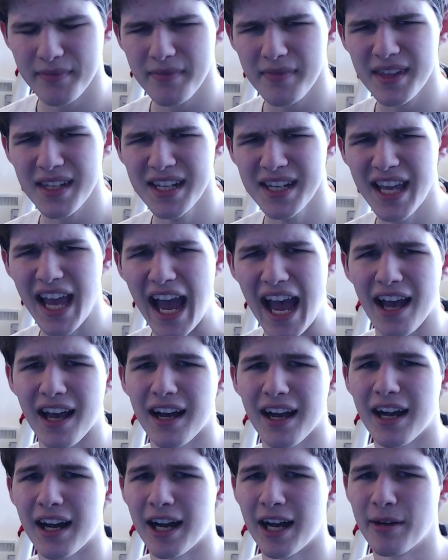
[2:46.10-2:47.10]
yeah,
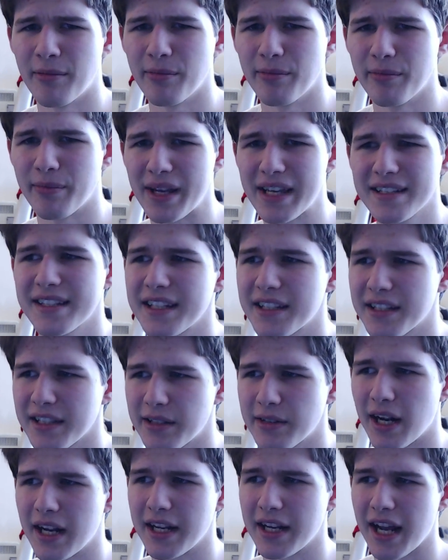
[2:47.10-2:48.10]
basically
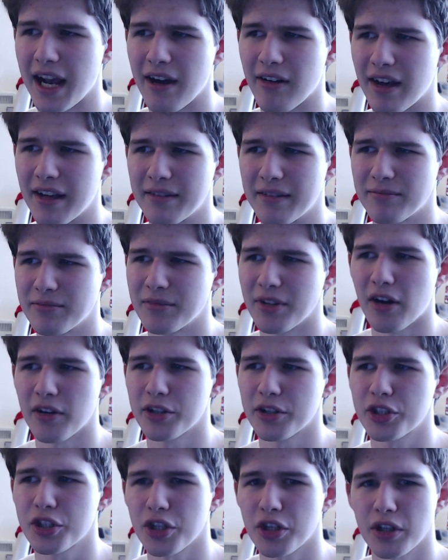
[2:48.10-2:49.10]
right now, I'm not
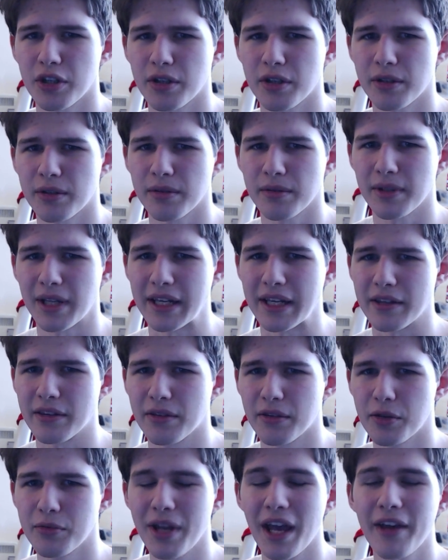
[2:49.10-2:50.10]
sure, like,
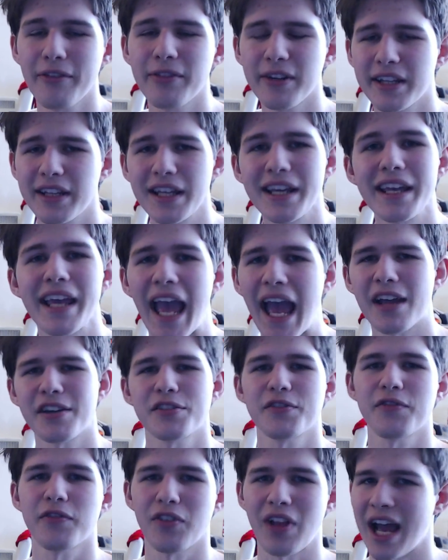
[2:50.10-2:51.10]
you definitely can't
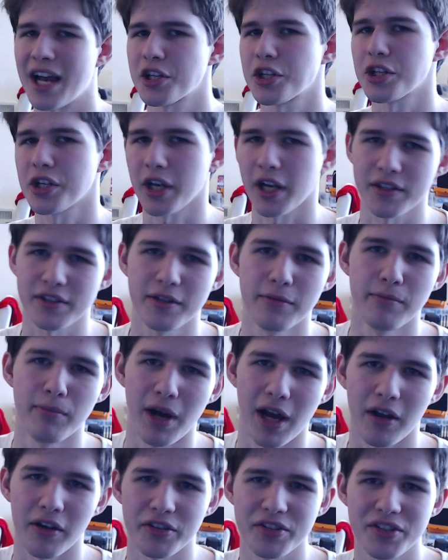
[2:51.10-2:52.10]
flash a custom
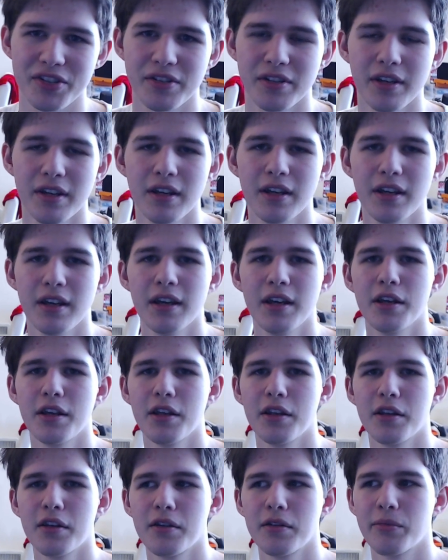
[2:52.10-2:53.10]
BIOS.
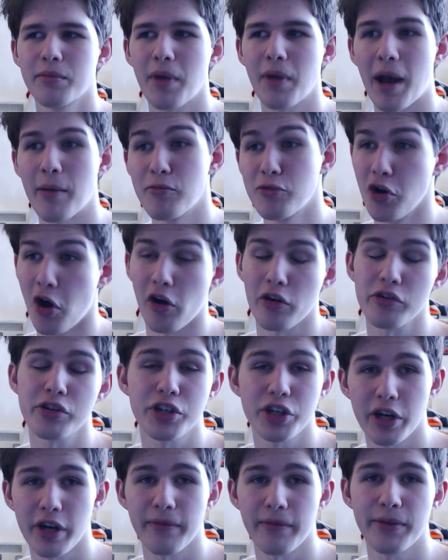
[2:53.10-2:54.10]
I'm not
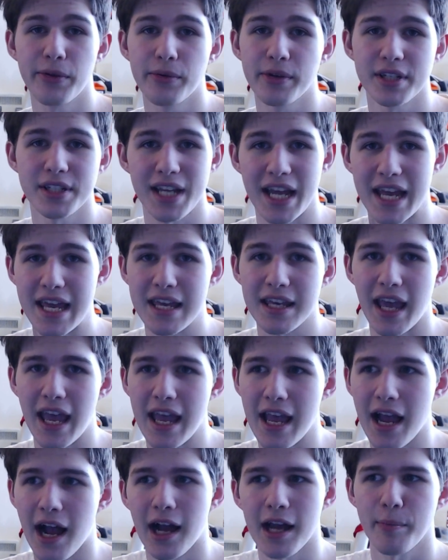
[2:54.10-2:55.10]
sure if you can take
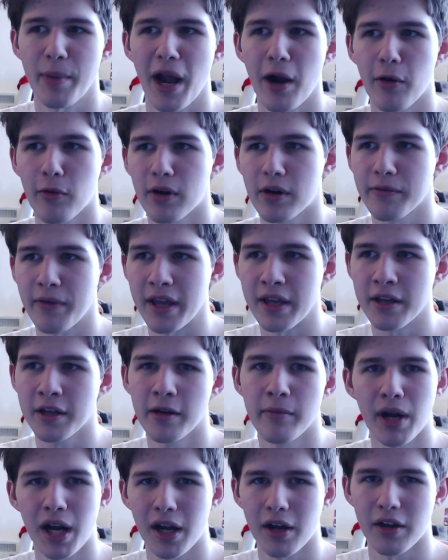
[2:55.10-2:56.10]
a high-power VEGA
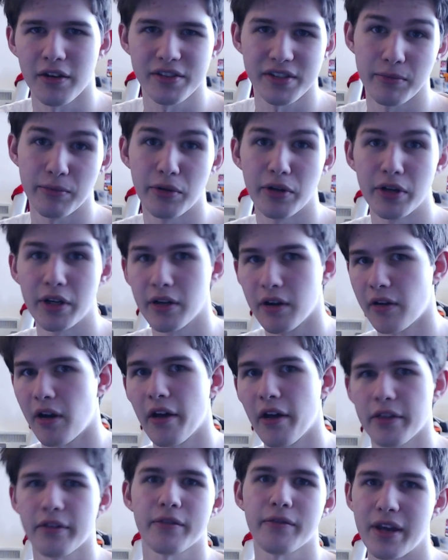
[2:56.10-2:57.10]
BIOS and put it on
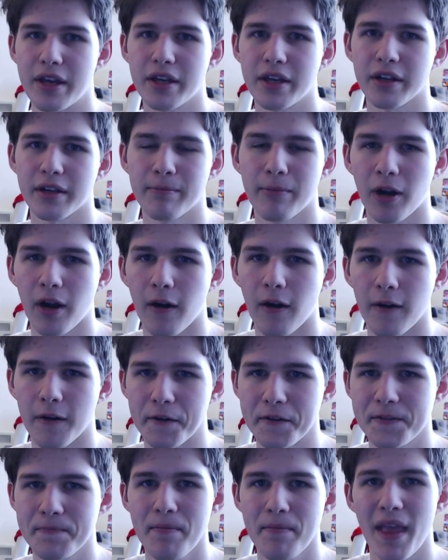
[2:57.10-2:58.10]
other VEGA
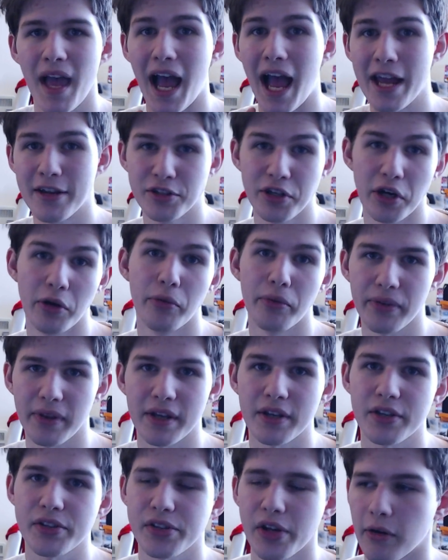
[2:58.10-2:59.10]
cards. I don't
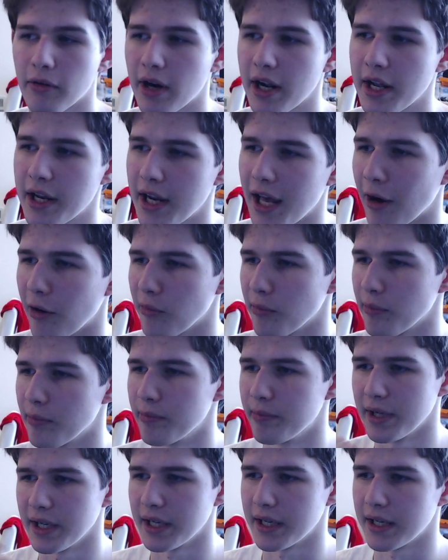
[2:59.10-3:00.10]
think so right now,
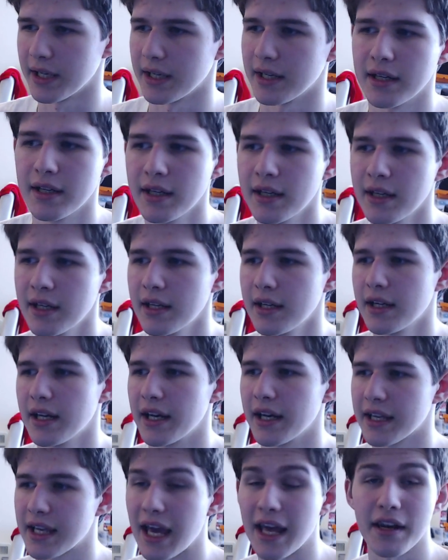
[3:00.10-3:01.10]
but
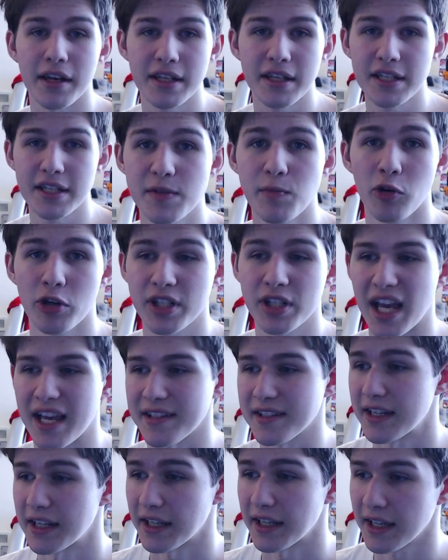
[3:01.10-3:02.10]
again, needs
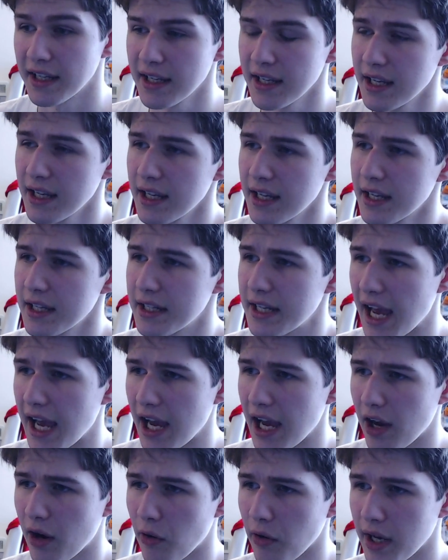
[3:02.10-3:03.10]
testing.
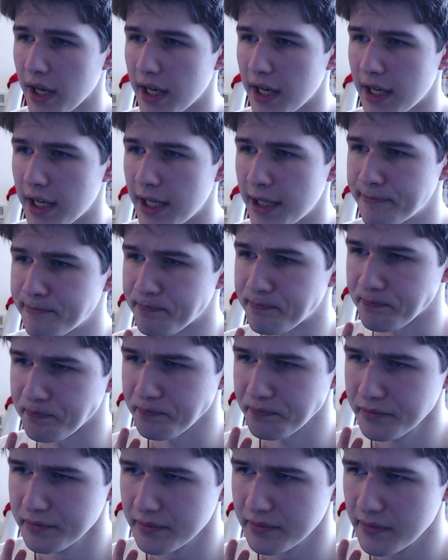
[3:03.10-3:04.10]
Now,
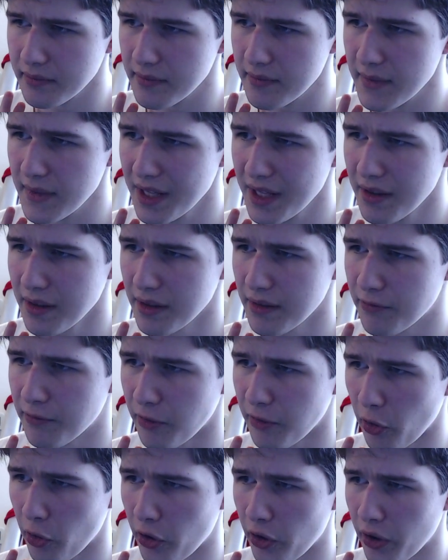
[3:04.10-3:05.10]

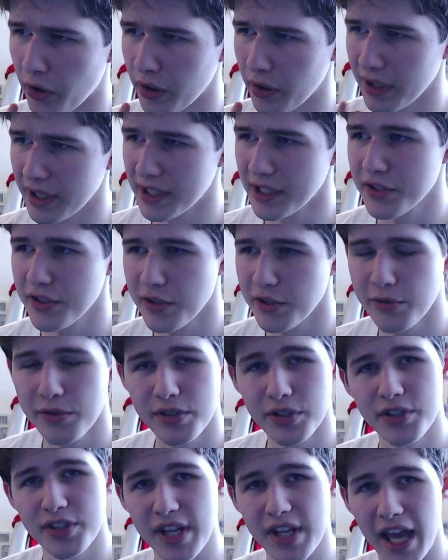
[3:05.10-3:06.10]
for Linux
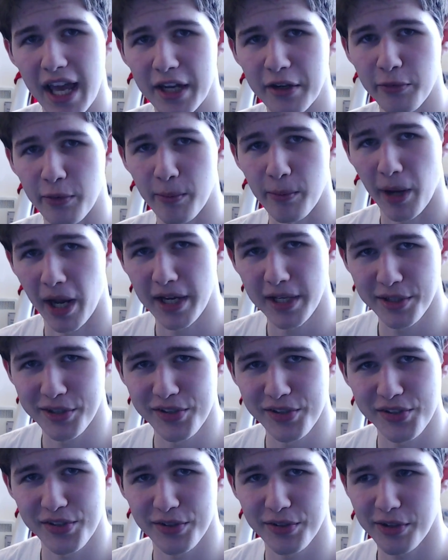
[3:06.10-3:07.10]
users and for
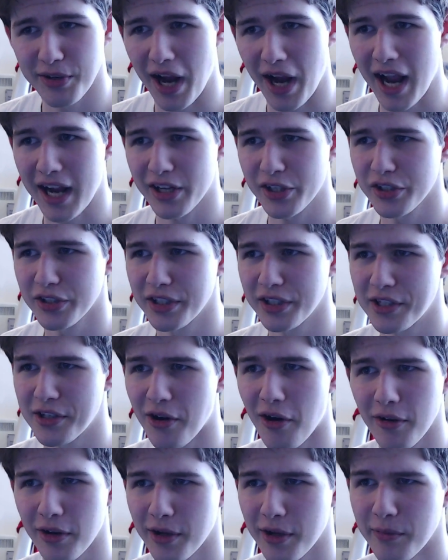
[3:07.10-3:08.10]
miners, you're actually
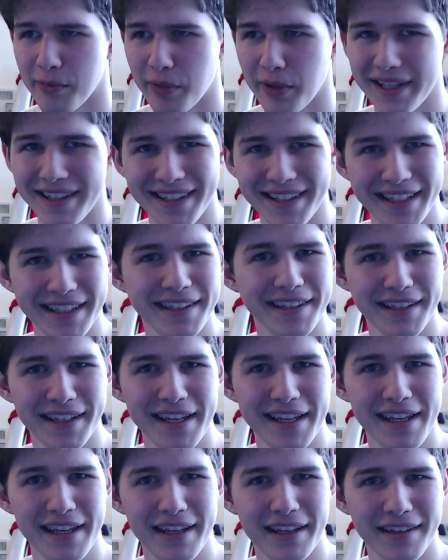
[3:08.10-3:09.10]
not
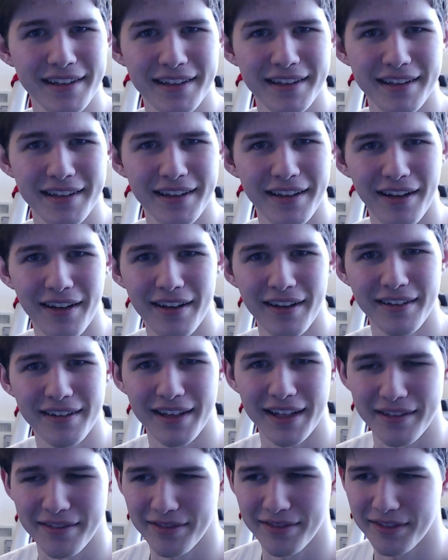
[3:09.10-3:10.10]
completely,
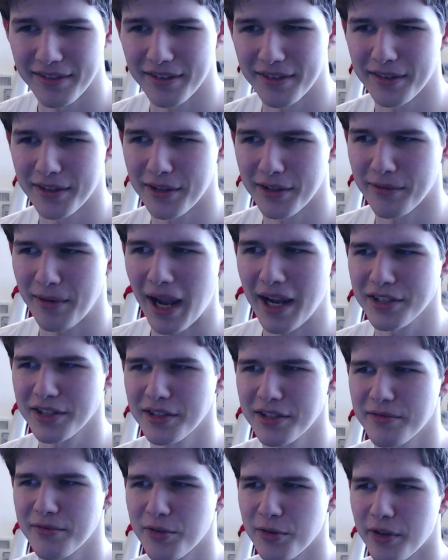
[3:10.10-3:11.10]
like, you're
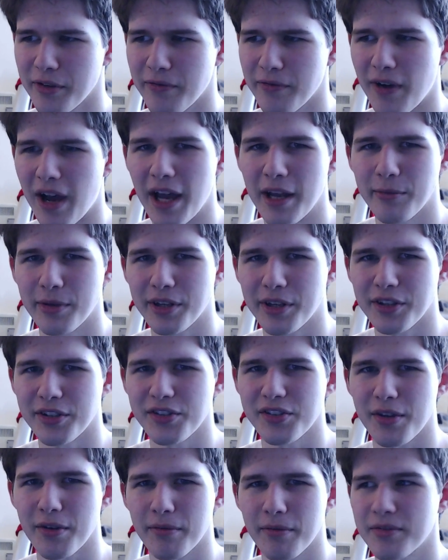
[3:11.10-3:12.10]
actually sort of fine
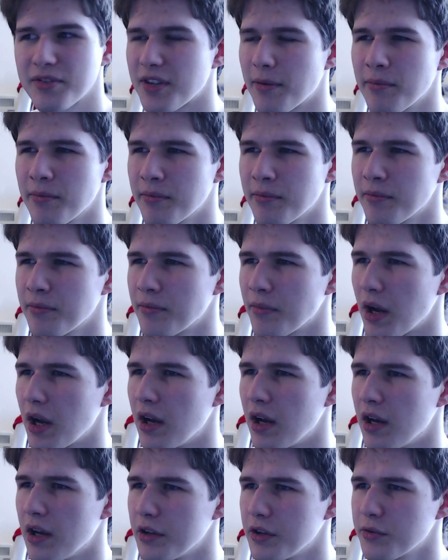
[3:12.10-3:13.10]
because some
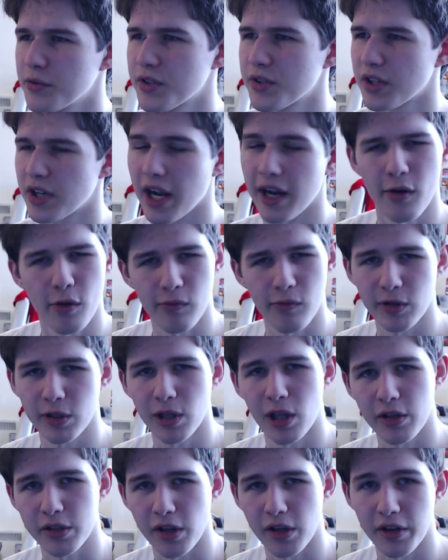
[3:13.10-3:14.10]
user at
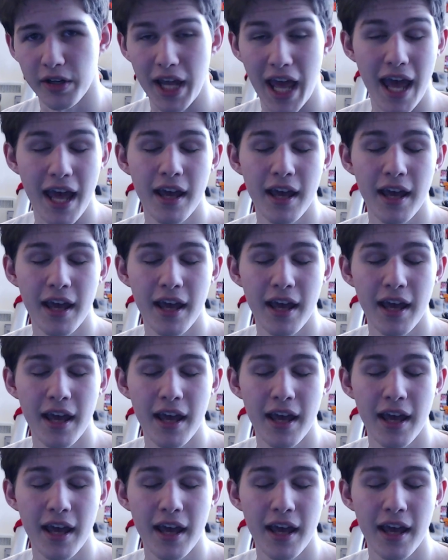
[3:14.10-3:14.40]
overclock.net